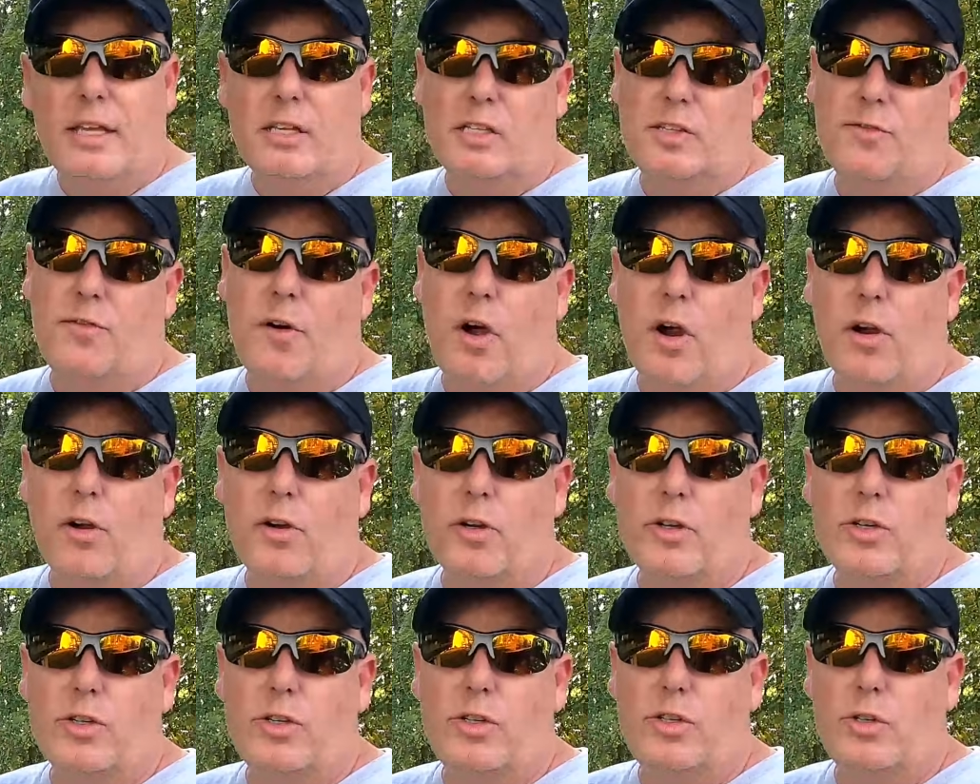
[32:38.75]
as far
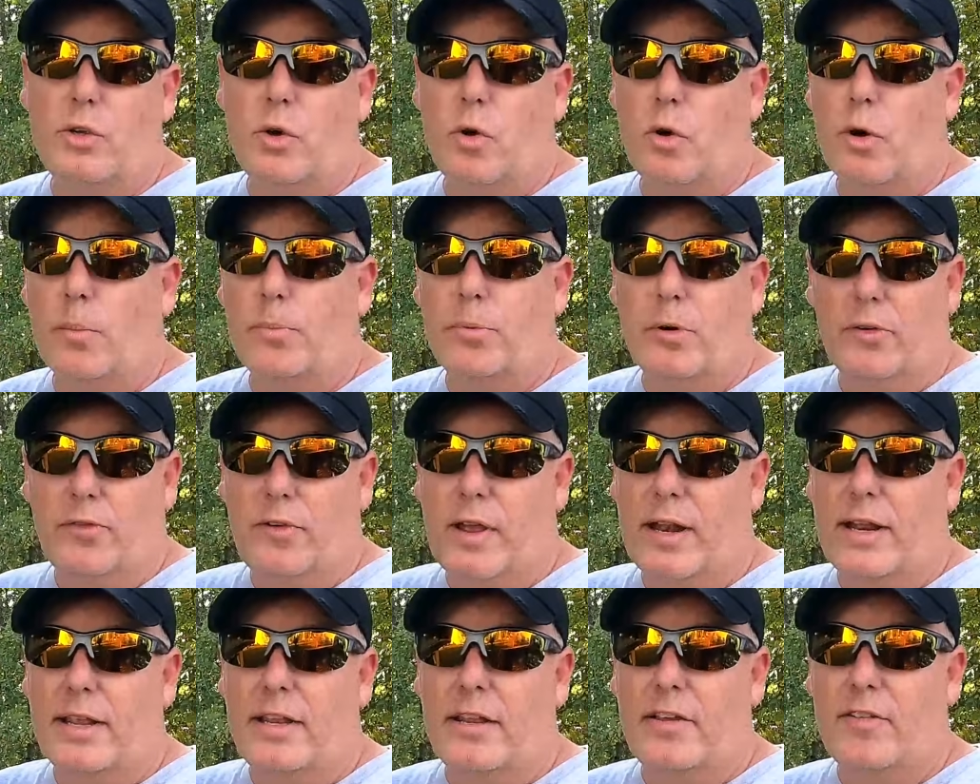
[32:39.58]
as your
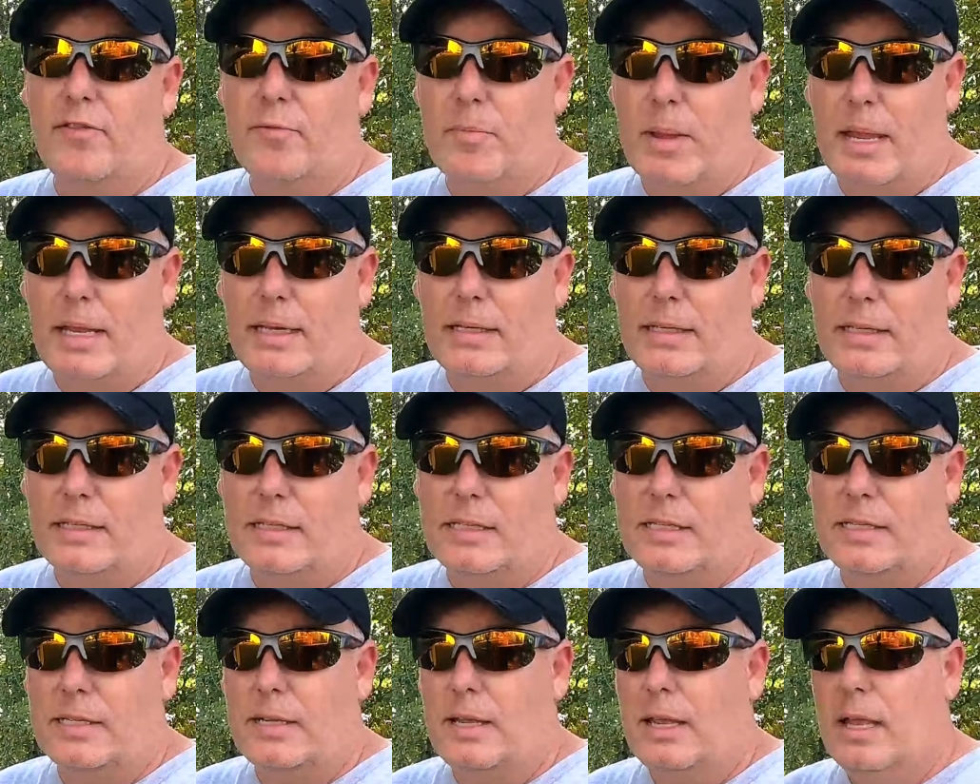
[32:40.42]
preventative
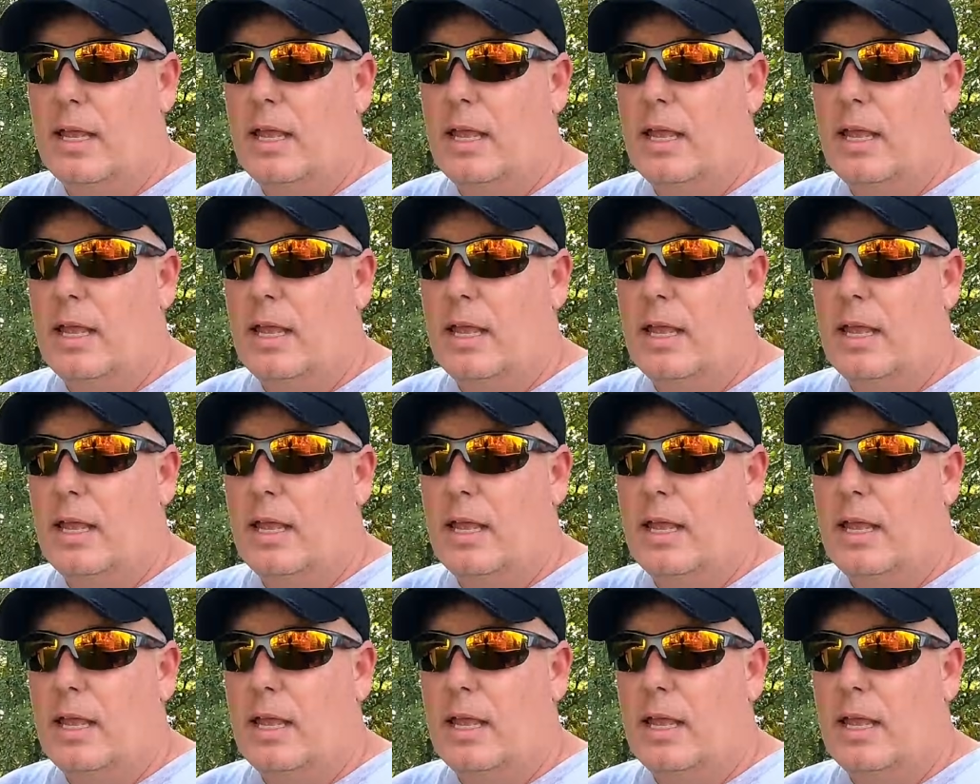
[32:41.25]
maintenance.